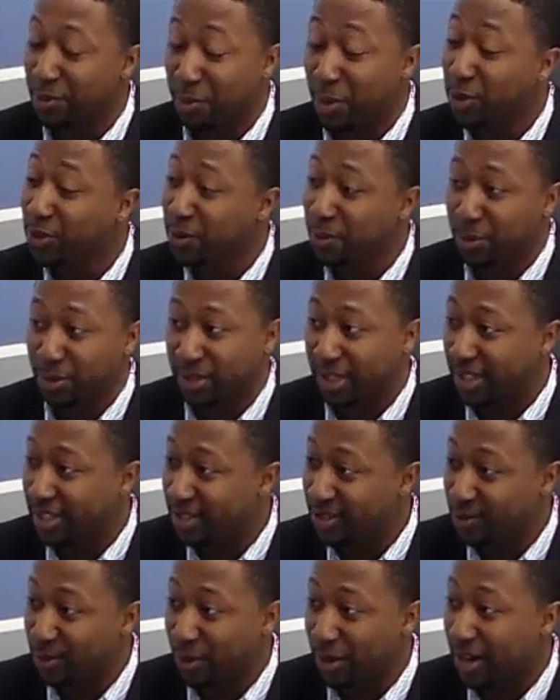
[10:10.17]
or multiple
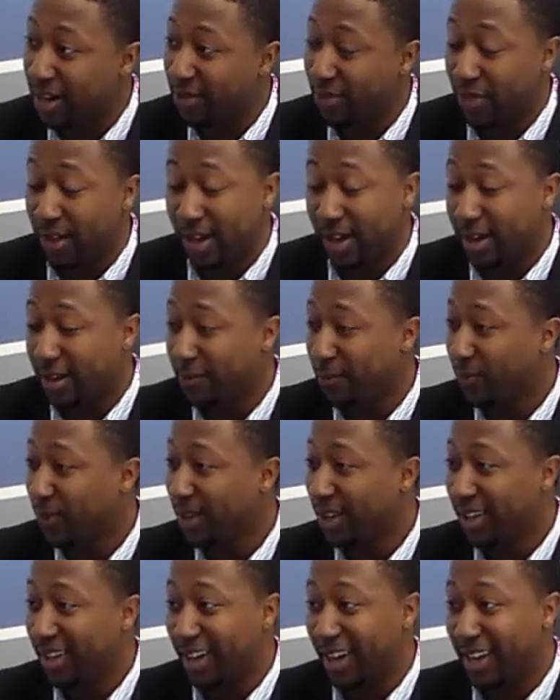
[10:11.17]
days where I thought,
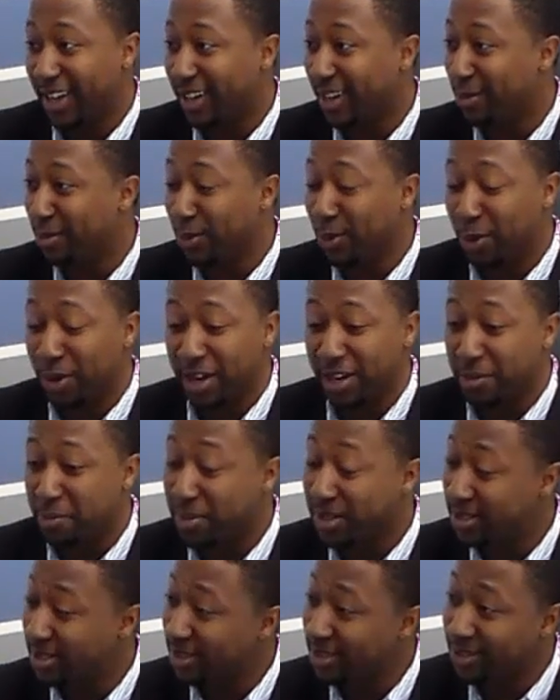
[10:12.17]
hey, I'm going out
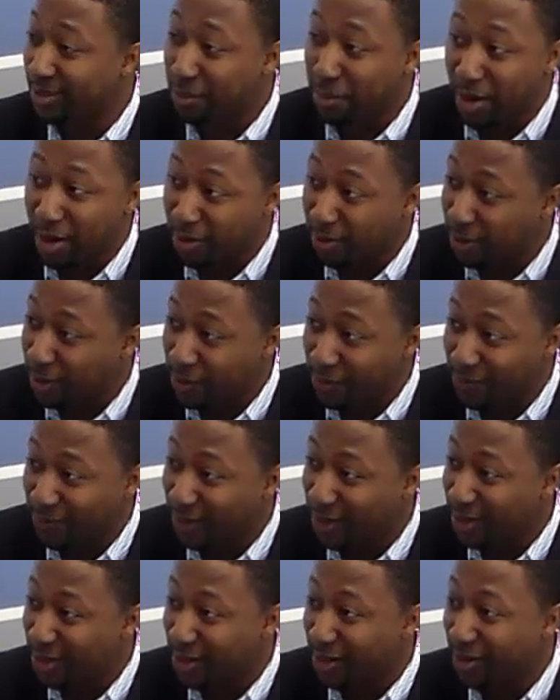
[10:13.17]
of business tomorrow.
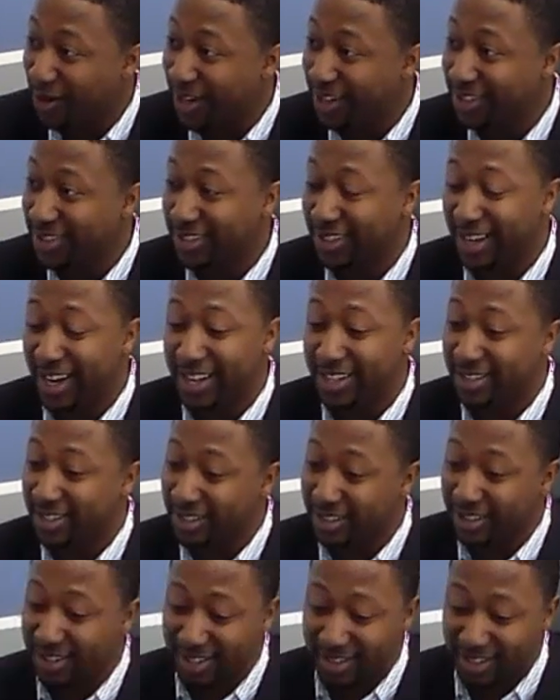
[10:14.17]
You know, I
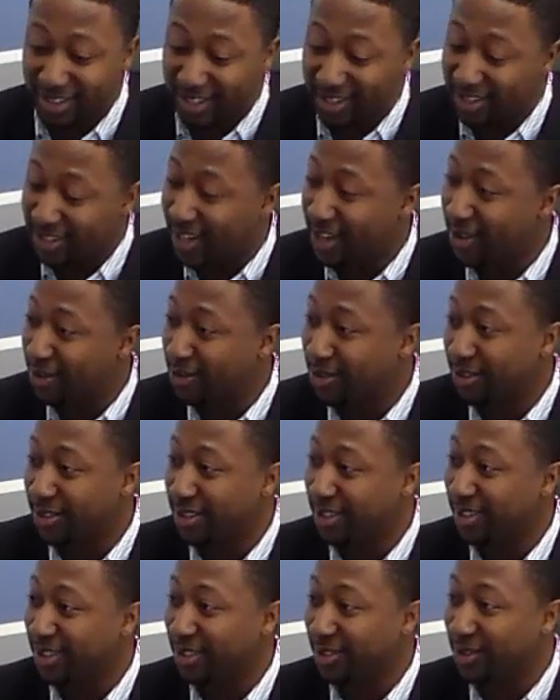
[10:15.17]
should shut down
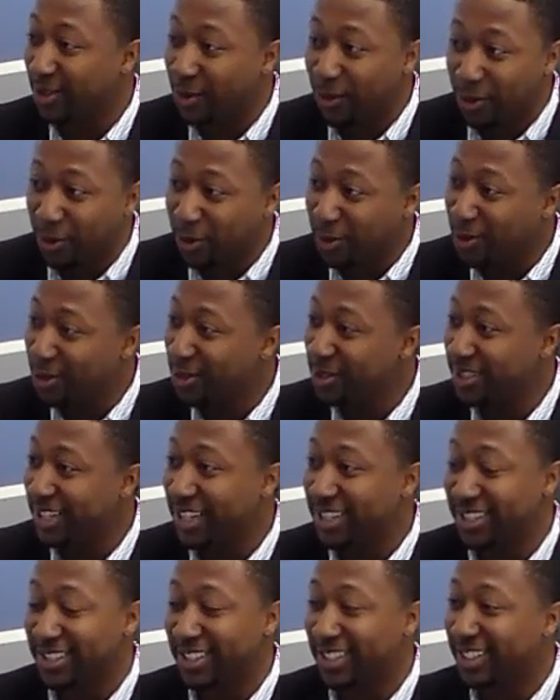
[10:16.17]
the doors.
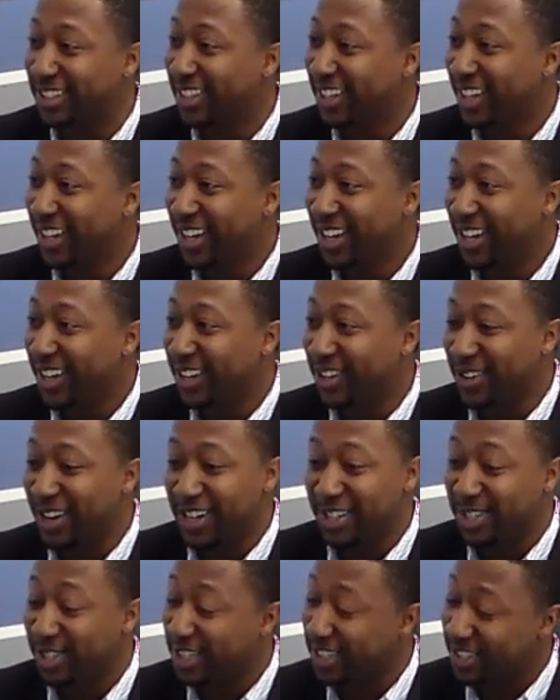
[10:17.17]
I should
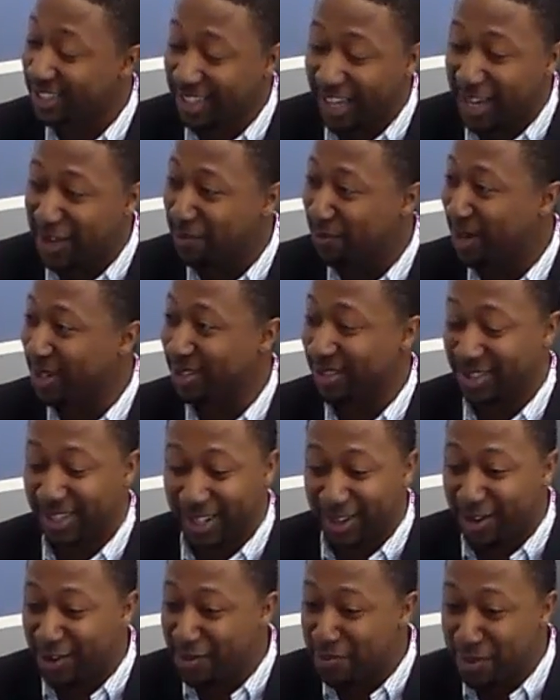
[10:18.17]
escape. I should
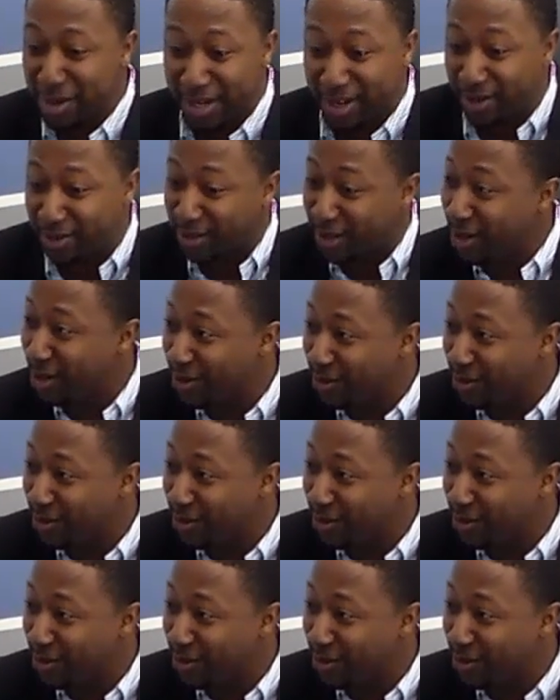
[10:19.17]
take all the money and